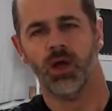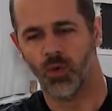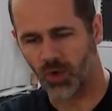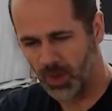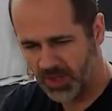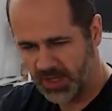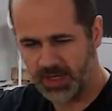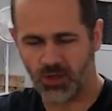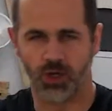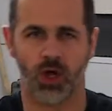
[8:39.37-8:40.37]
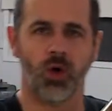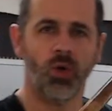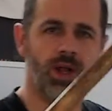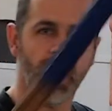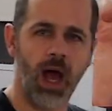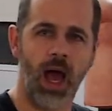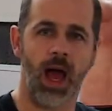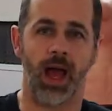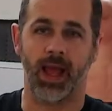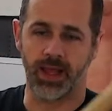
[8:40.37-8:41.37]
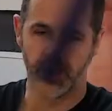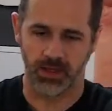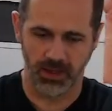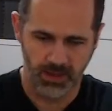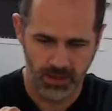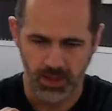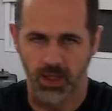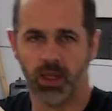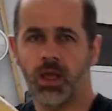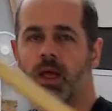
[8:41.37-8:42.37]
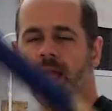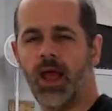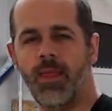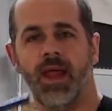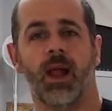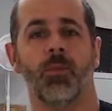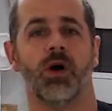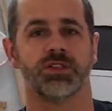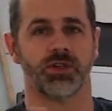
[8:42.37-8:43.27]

where I'm hitting low and high. And then I'm also